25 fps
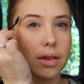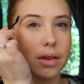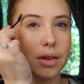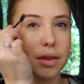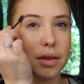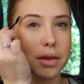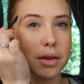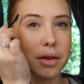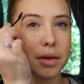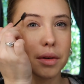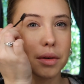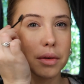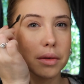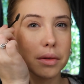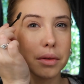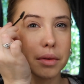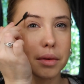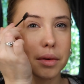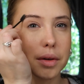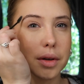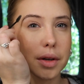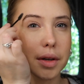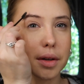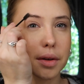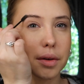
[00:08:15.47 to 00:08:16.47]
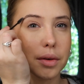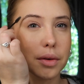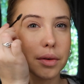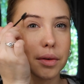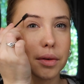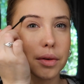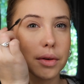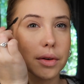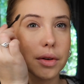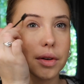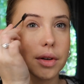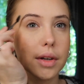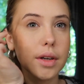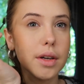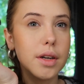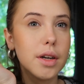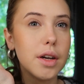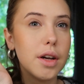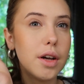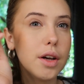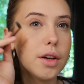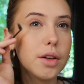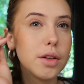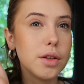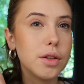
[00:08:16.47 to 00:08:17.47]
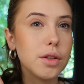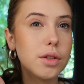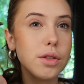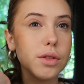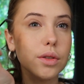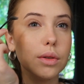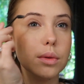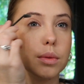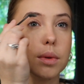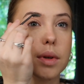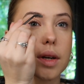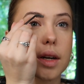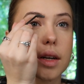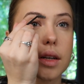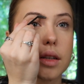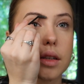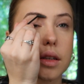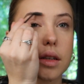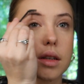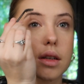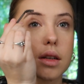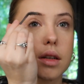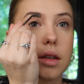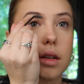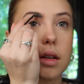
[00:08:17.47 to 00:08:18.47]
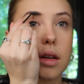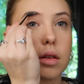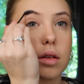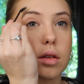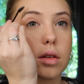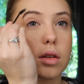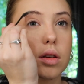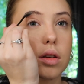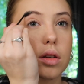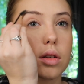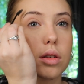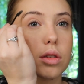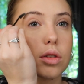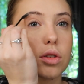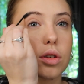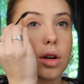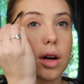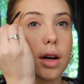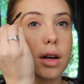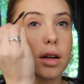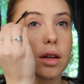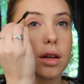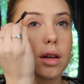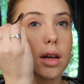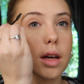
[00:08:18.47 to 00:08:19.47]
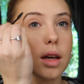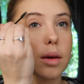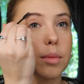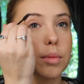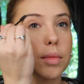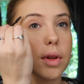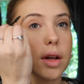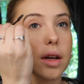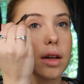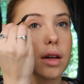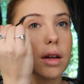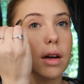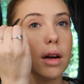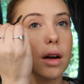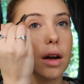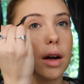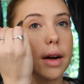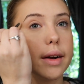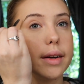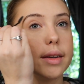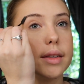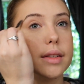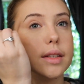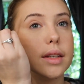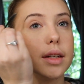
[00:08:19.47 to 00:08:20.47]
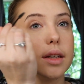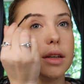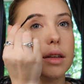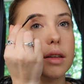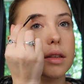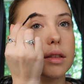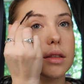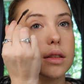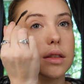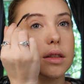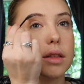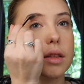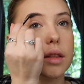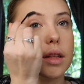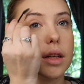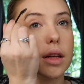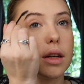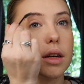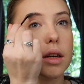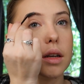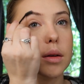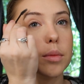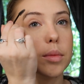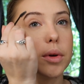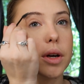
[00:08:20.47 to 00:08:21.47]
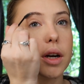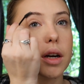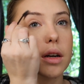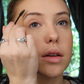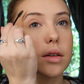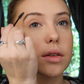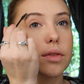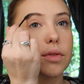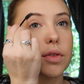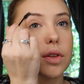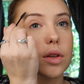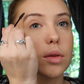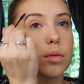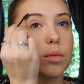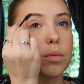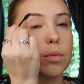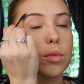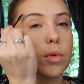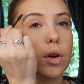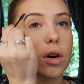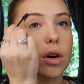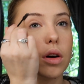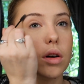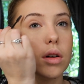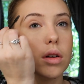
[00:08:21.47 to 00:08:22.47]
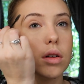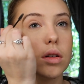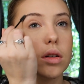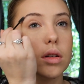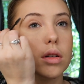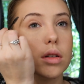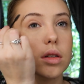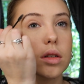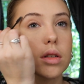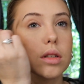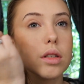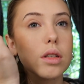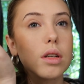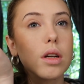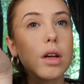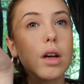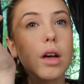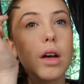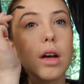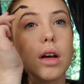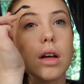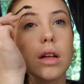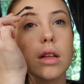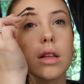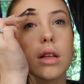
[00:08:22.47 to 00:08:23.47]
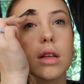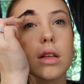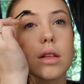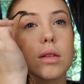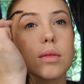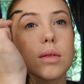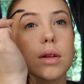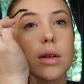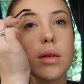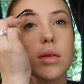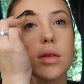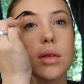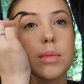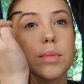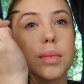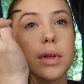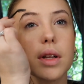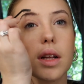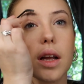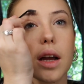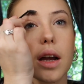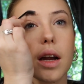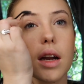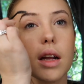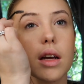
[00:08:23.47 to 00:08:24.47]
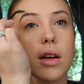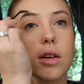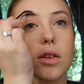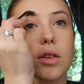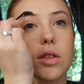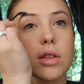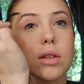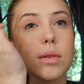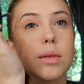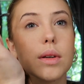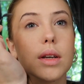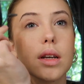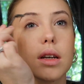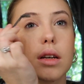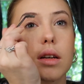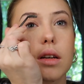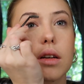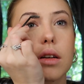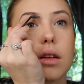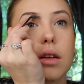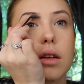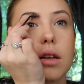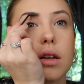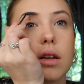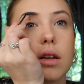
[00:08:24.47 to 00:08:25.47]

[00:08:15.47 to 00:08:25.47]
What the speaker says: No, I don't know. You saw what I did. You can try and keep like a 90s thinner brow if you want. That's what I was planning on doing.